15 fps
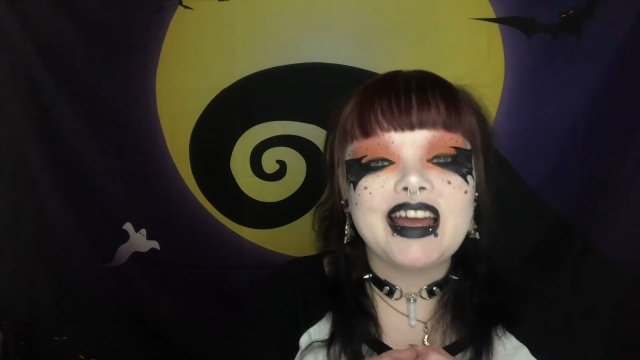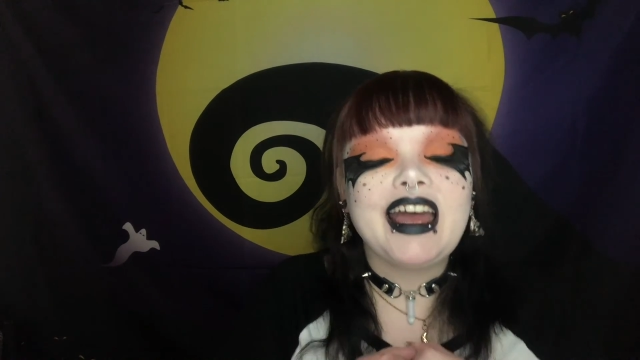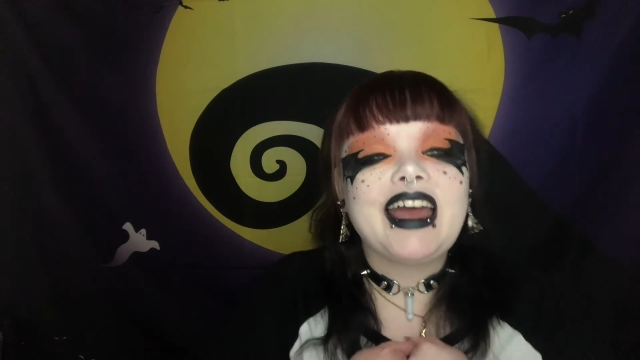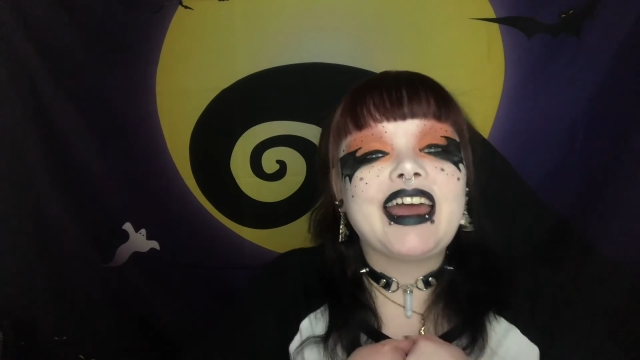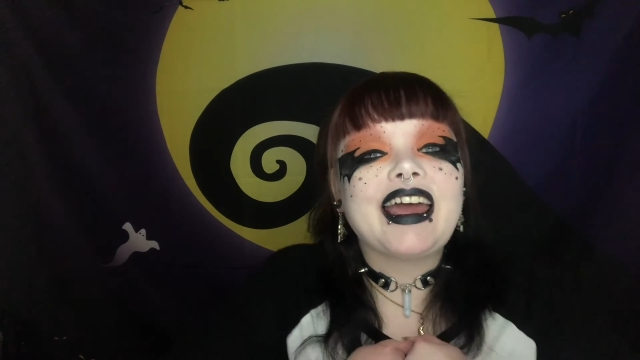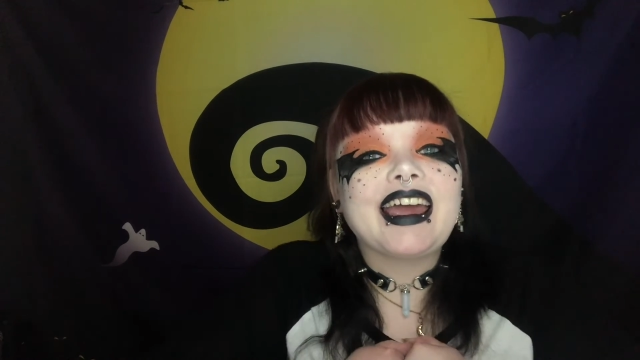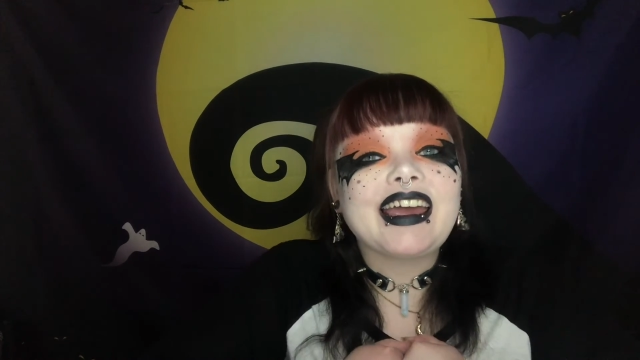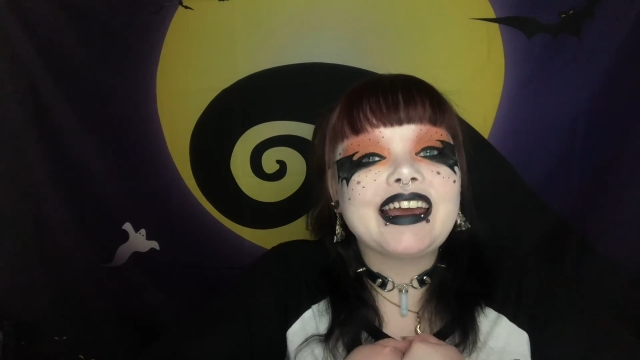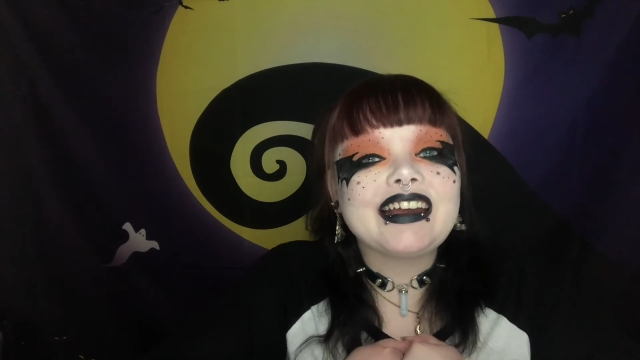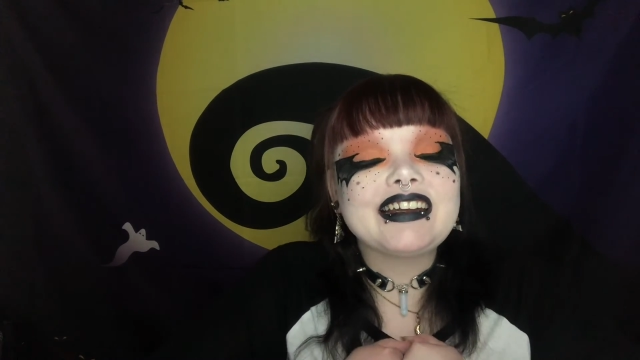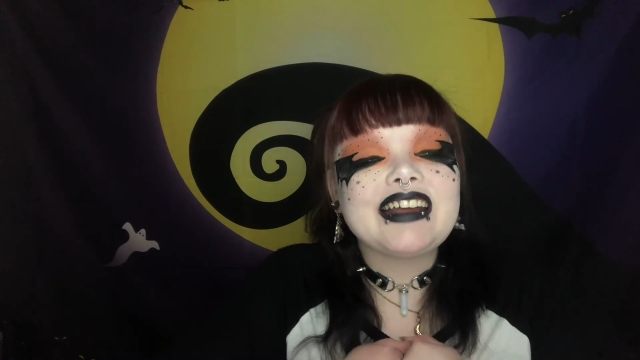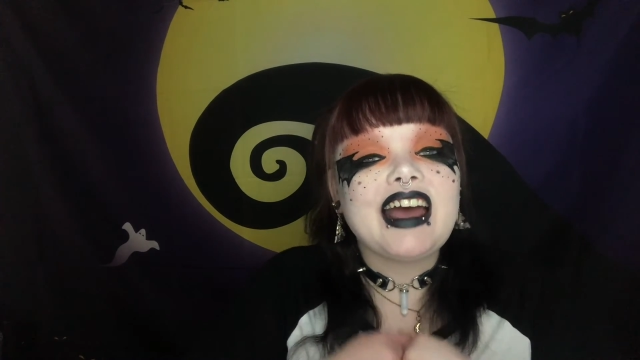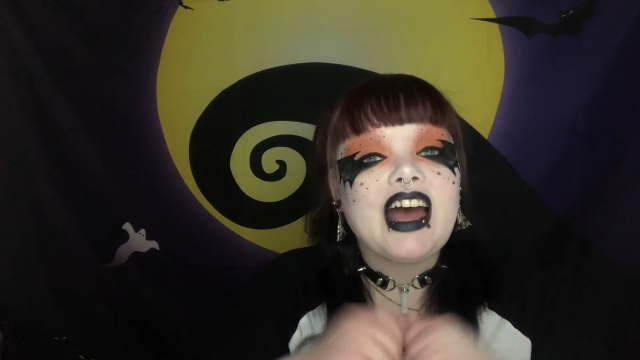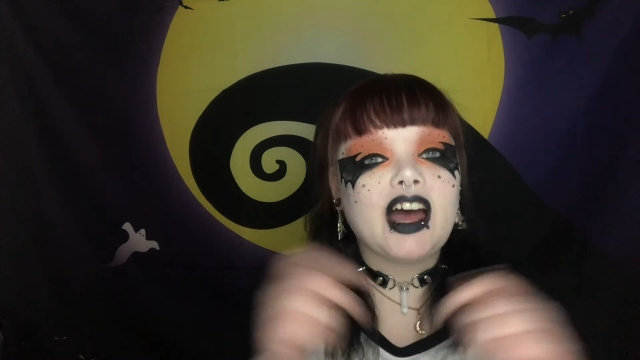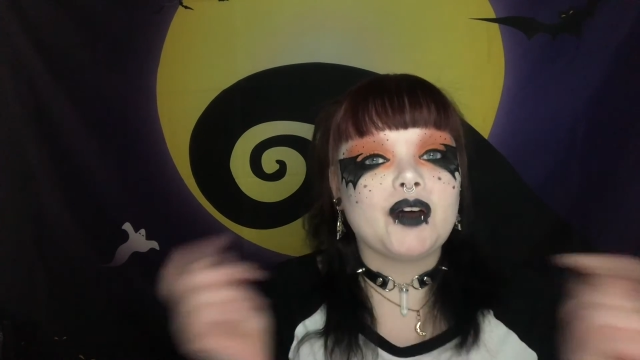And
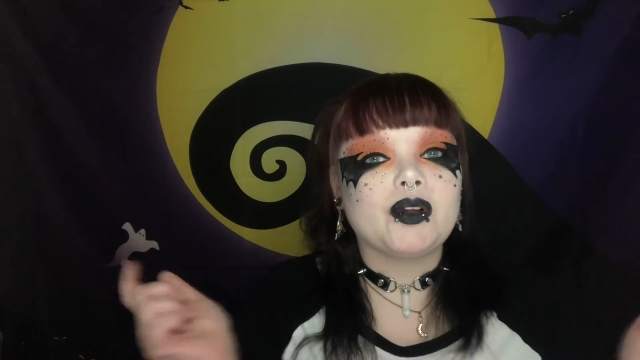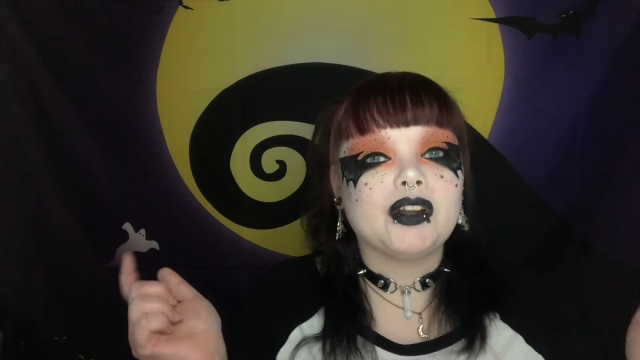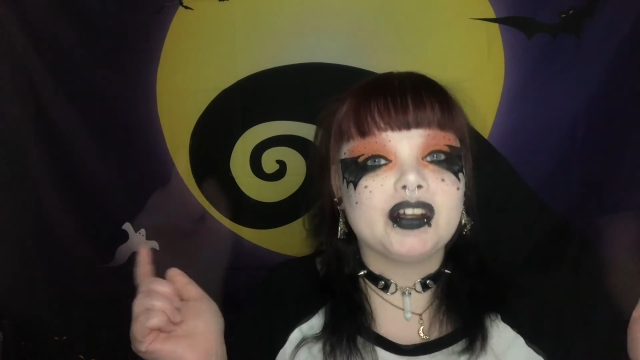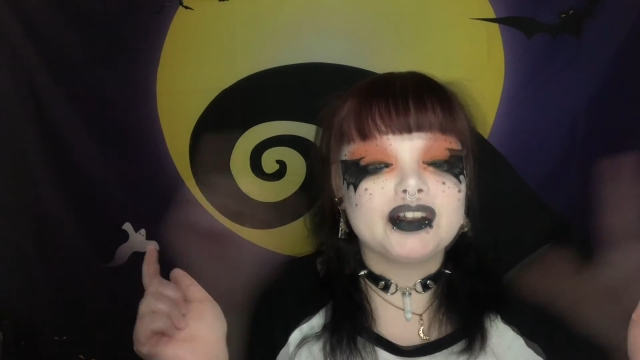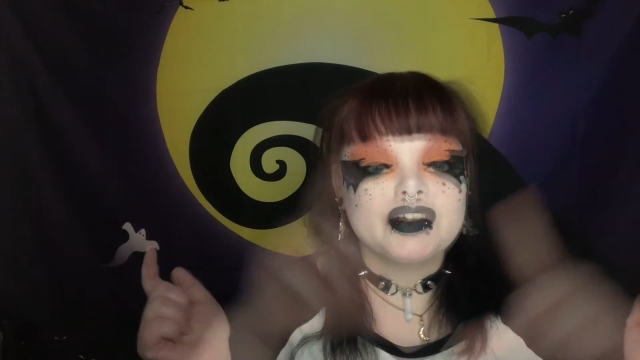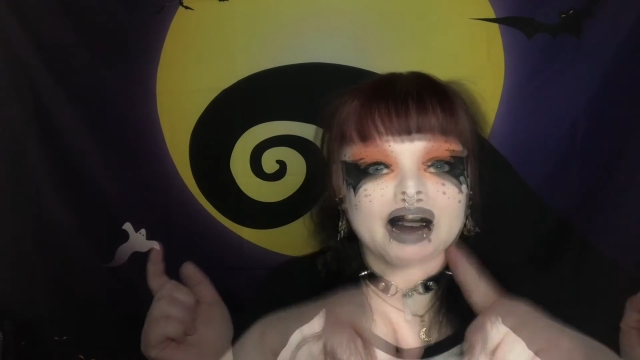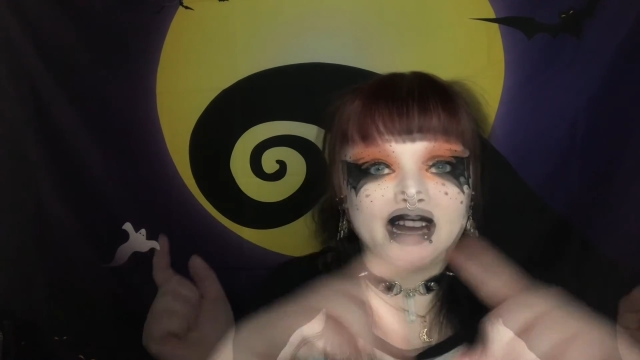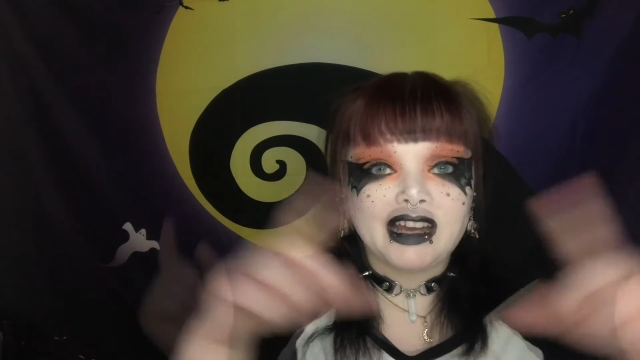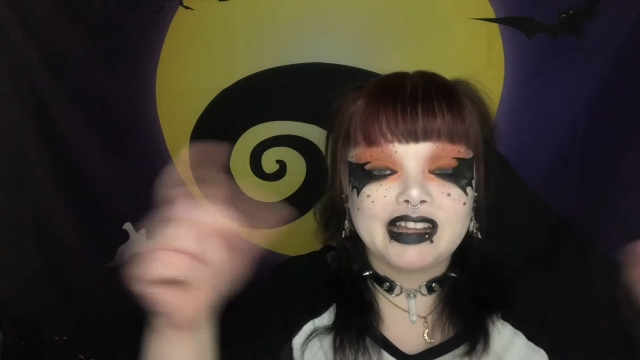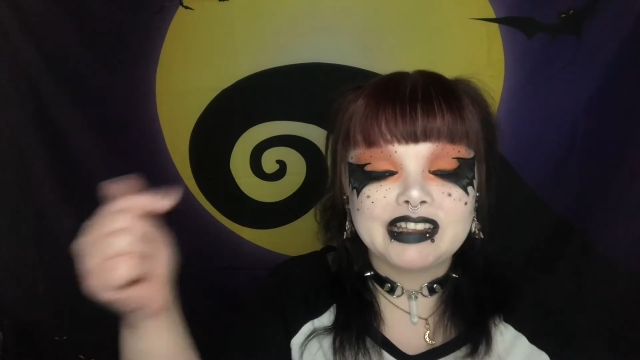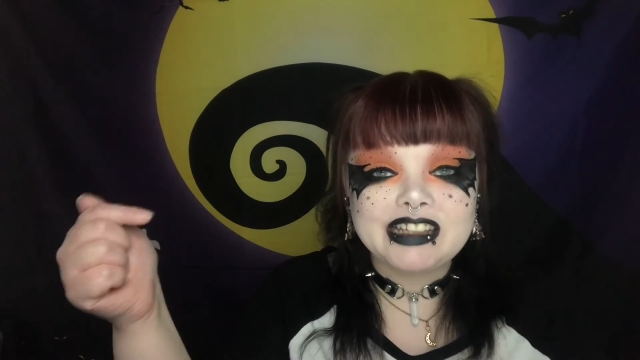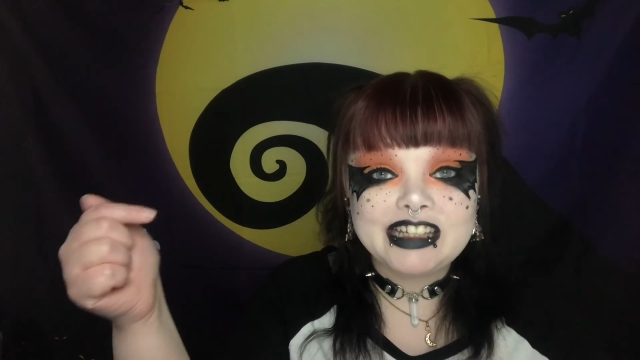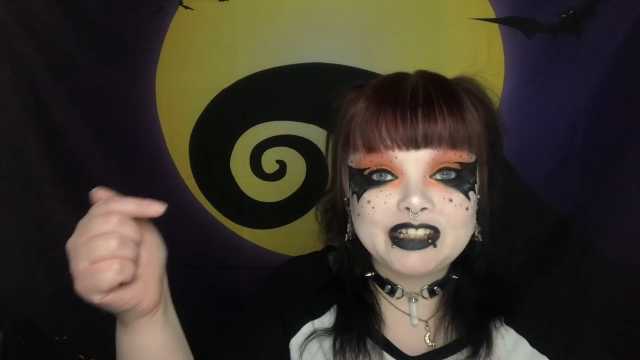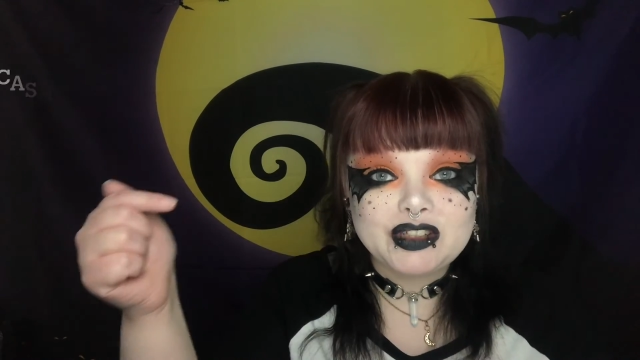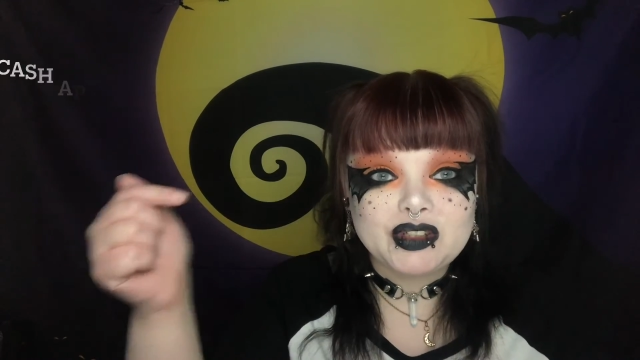I will also add
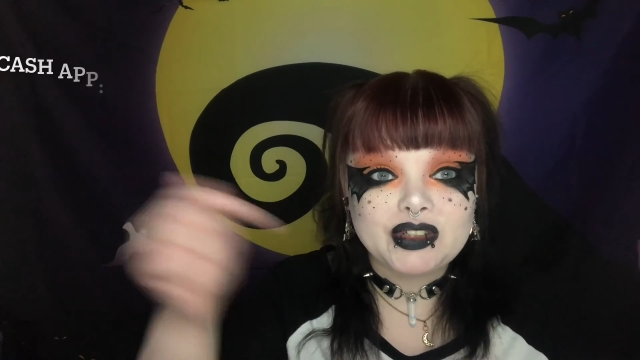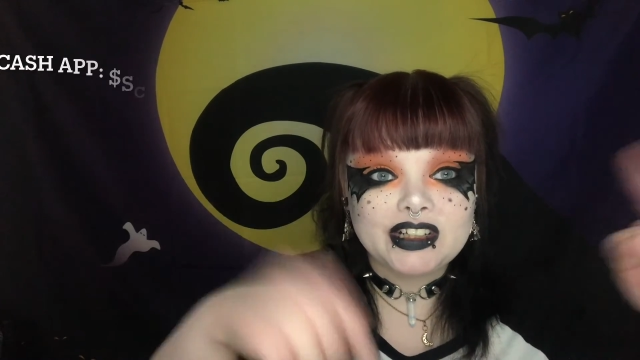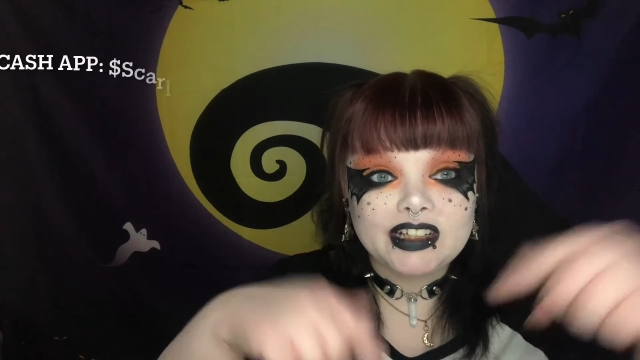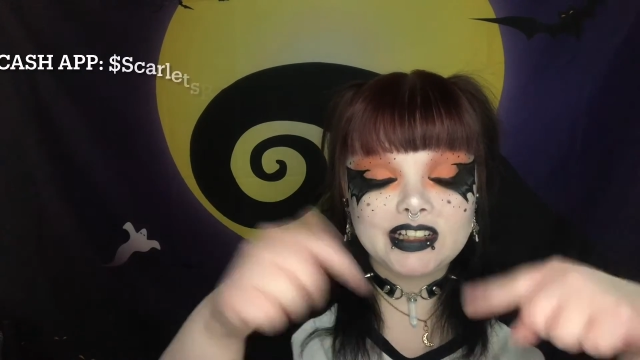Linktree